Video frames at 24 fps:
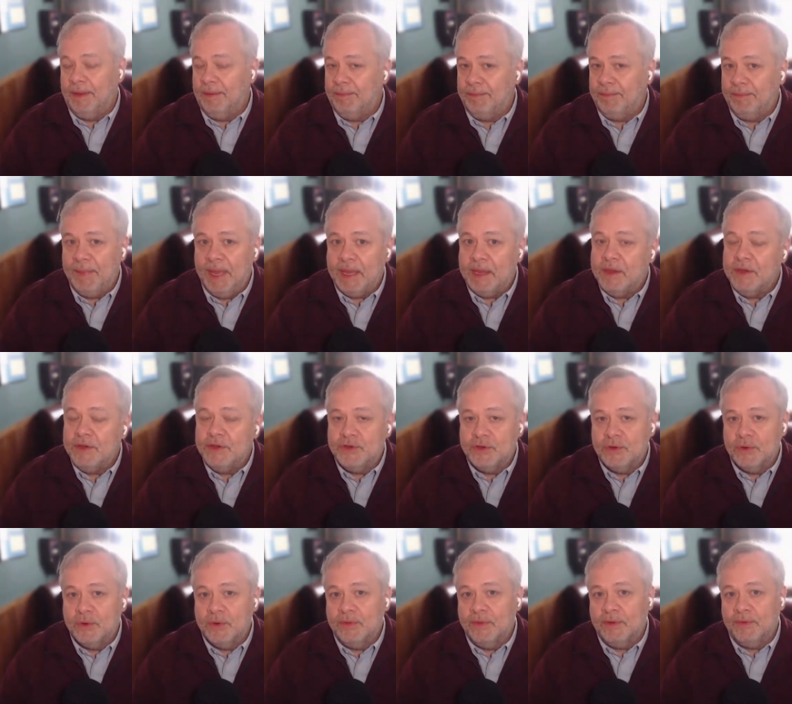making
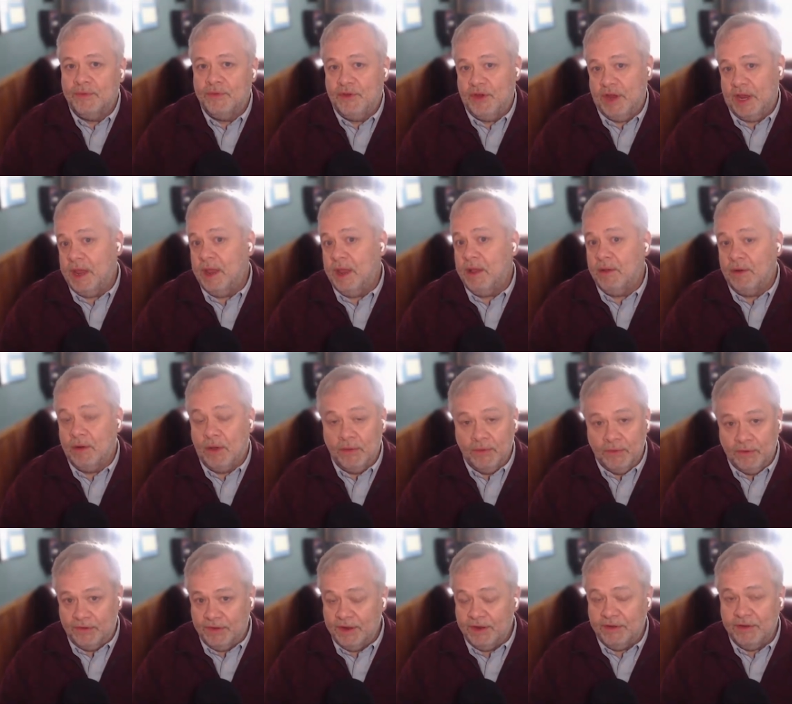sure they're checking on all
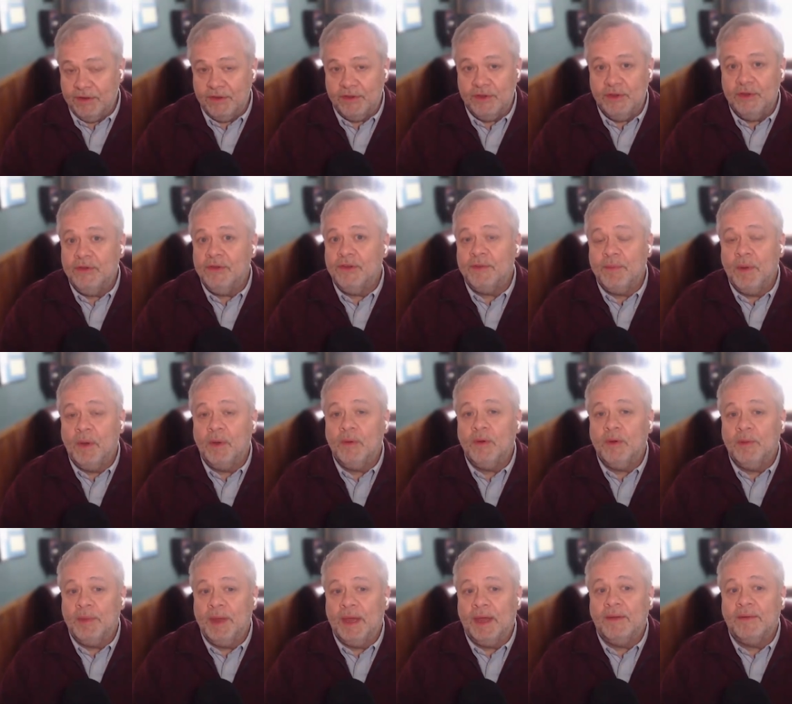those things that you just spoke
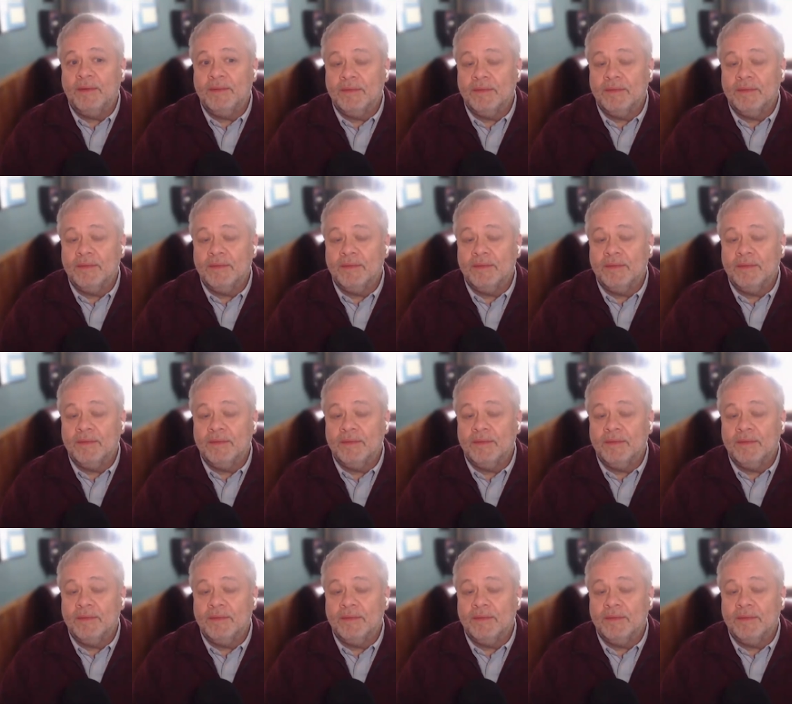about.